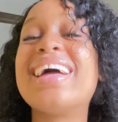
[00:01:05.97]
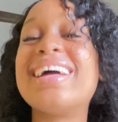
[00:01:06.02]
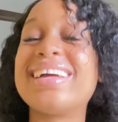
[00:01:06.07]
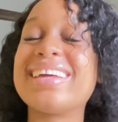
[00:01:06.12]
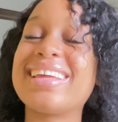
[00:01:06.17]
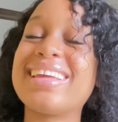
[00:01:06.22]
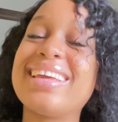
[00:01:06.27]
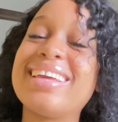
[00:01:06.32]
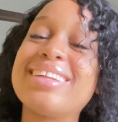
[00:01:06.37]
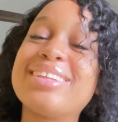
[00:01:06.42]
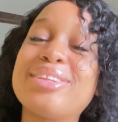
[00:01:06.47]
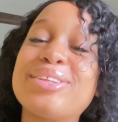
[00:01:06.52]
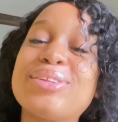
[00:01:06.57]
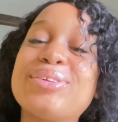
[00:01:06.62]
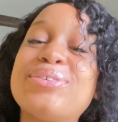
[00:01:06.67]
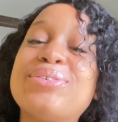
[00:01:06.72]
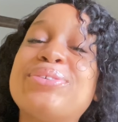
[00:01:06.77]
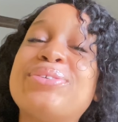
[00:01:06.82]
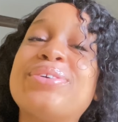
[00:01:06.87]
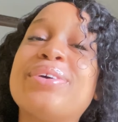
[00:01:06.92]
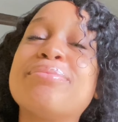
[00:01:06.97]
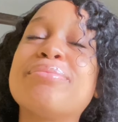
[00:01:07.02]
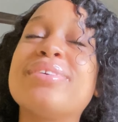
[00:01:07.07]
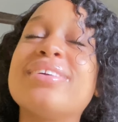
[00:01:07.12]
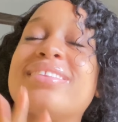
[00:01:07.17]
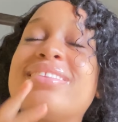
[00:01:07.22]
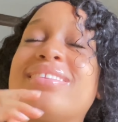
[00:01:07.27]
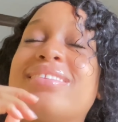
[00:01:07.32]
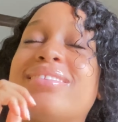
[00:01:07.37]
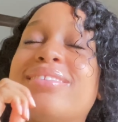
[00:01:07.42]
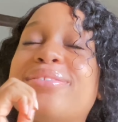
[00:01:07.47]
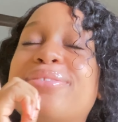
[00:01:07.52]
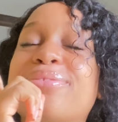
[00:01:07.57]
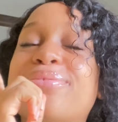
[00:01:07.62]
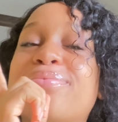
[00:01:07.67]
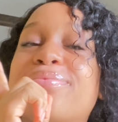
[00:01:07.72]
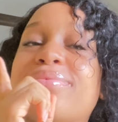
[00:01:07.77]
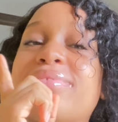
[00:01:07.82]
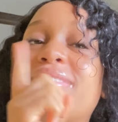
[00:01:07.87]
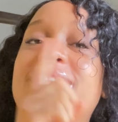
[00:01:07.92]
Okay, so I'm going
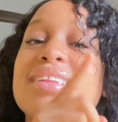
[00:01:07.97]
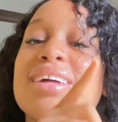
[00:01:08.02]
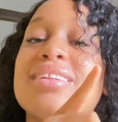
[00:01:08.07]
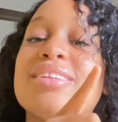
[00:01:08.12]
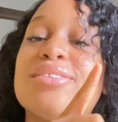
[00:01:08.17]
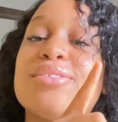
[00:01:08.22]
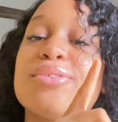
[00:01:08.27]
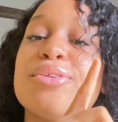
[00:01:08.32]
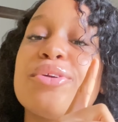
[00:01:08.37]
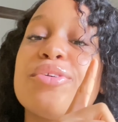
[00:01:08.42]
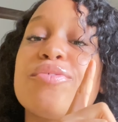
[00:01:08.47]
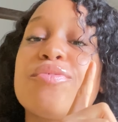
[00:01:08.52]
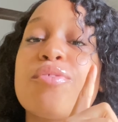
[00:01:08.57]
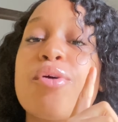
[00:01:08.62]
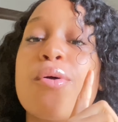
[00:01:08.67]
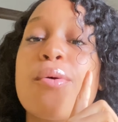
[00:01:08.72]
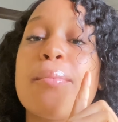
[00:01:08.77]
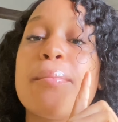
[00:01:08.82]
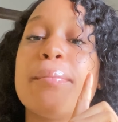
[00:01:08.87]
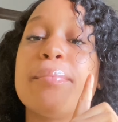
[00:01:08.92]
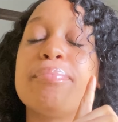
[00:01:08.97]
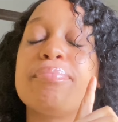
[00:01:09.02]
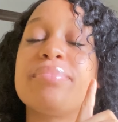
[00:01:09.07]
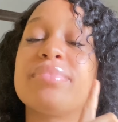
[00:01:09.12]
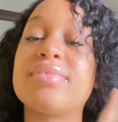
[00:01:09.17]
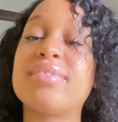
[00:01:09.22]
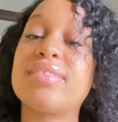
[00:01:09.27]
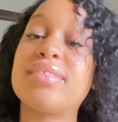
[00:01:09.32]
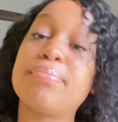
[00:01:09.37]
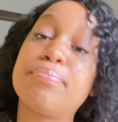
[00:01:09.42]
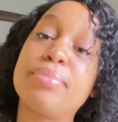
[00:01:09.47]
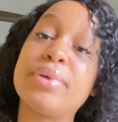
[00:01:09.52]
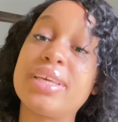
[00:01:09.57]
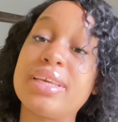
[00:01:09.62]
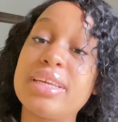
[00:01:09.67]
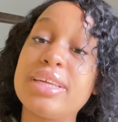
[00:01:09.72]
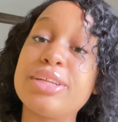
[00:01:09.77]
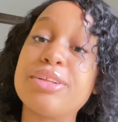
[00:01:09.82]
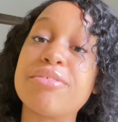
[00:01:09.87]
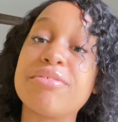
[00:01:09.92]
to start the story from
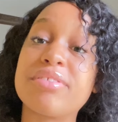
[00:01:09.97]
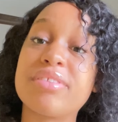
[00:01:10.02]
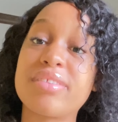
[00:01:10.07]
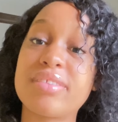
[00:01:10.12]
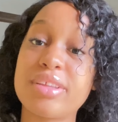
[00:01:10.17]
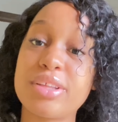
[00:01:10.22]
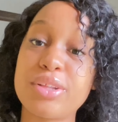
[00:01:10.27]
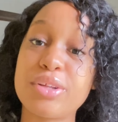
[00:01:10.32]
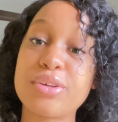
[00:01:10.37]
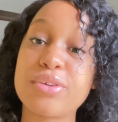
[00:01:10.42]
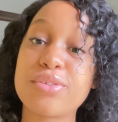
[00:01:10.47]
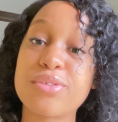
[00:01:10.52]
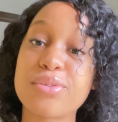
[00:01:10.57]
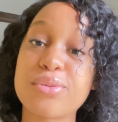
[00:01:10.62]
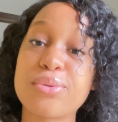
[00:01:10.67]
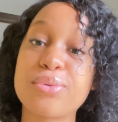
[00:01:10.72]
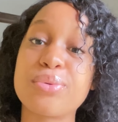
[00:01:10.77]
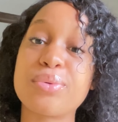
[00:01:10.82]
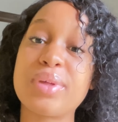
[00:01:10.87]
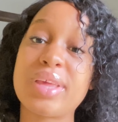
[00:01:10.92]
beginning of senior school.